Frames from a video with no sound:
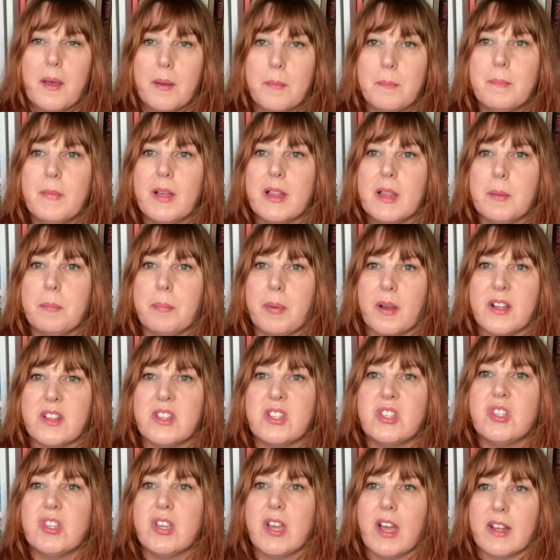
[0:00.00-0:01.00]
mill about,
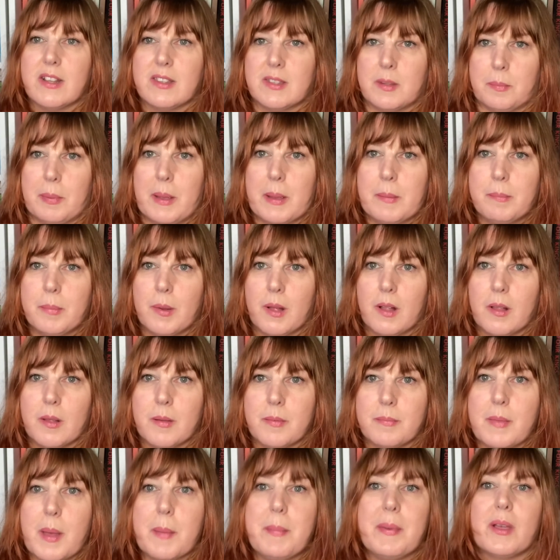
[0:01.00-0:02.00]
chat to people,
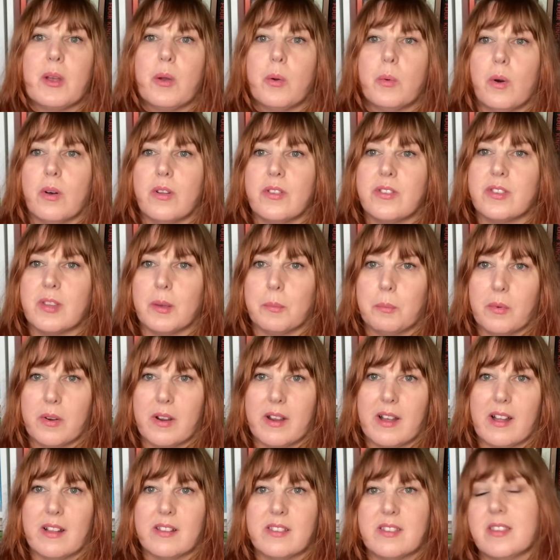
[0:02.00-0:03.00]
maybe go on somewhere
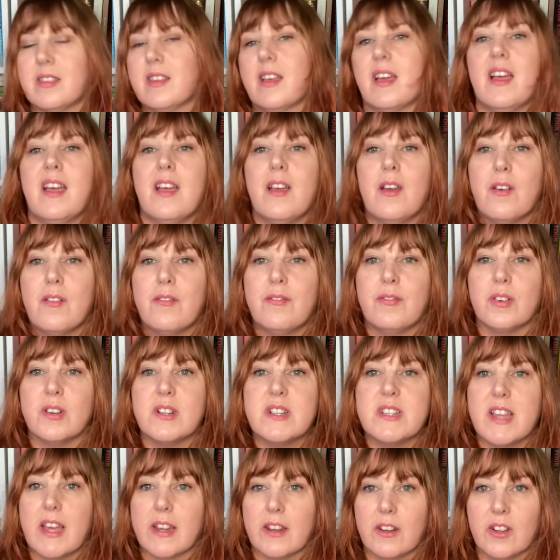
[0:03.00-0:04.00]
else for
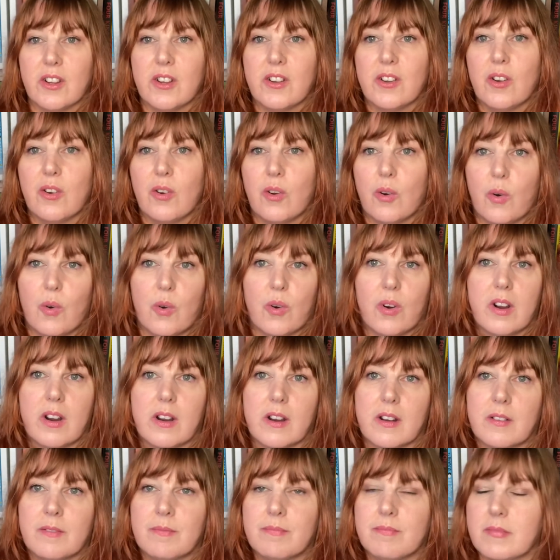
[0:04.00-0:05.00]
dinner
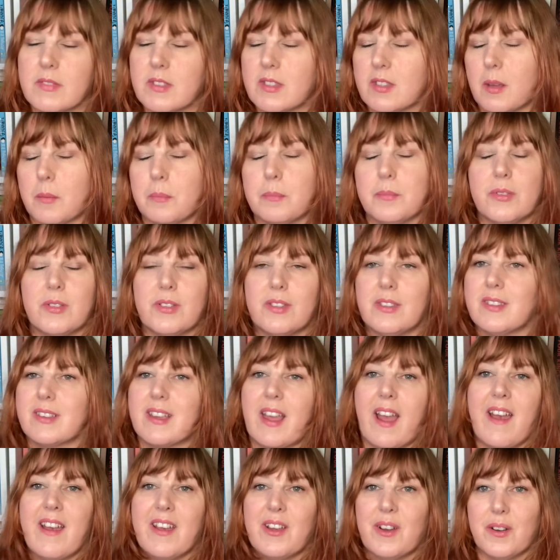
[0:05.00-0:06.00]
or
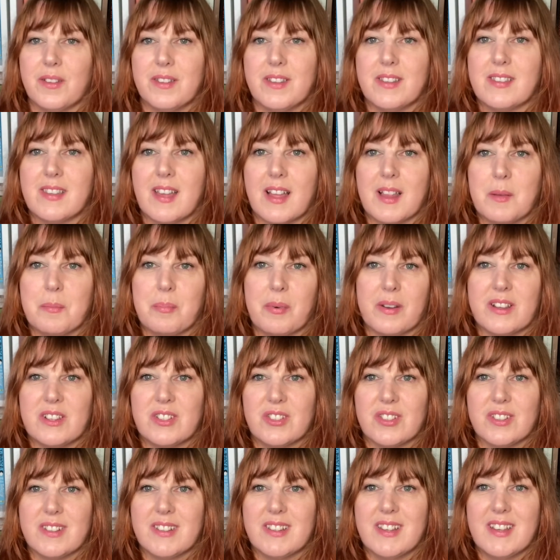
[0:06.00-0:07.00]
carry on the
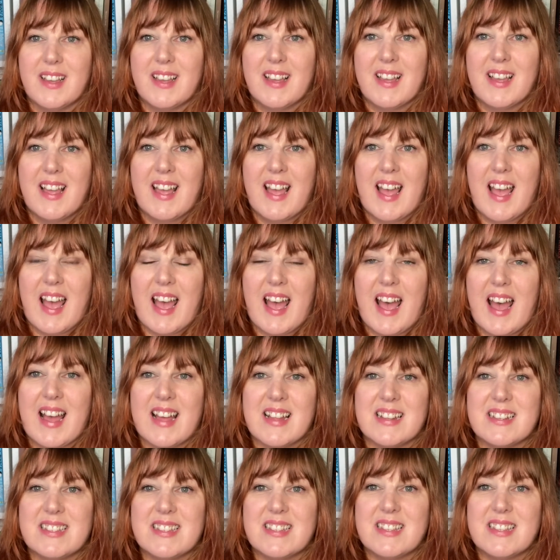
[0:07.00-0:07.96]
celebration. And